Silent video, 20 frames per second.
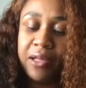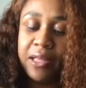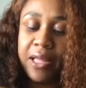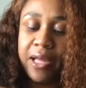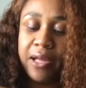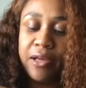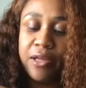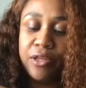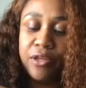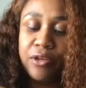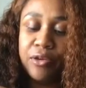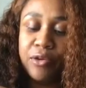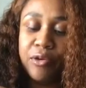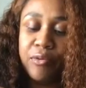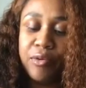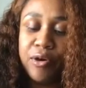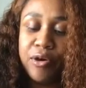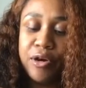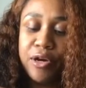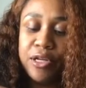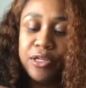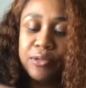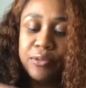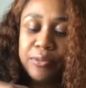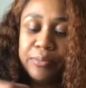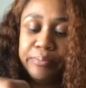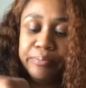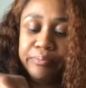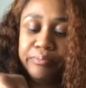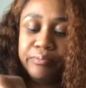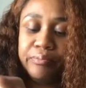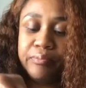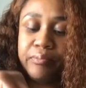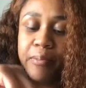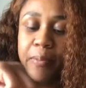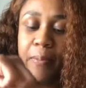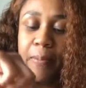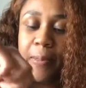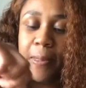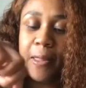the garage,
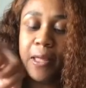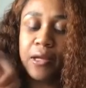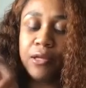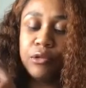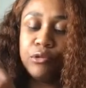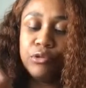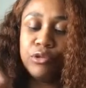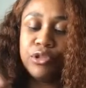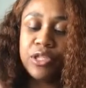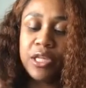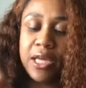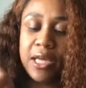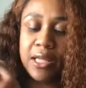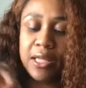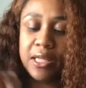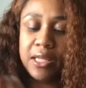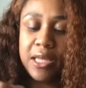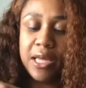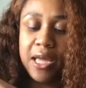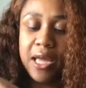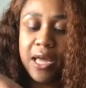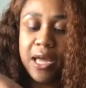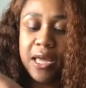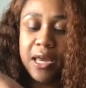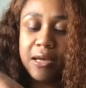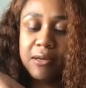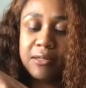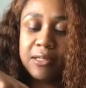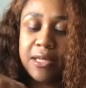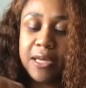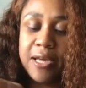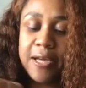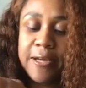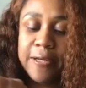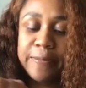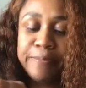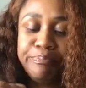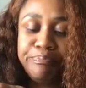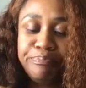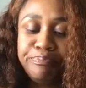a little shed that they had
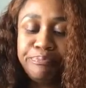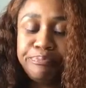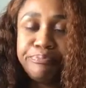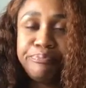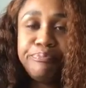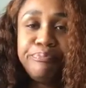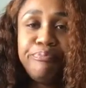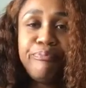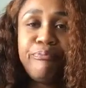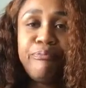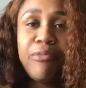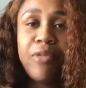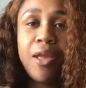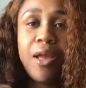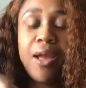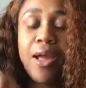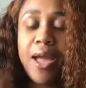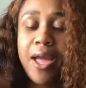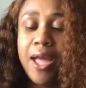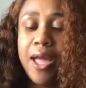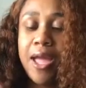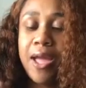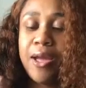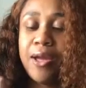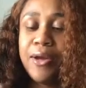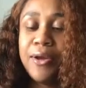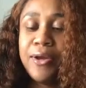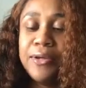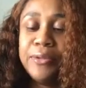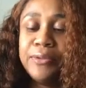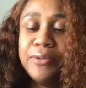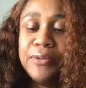outside, and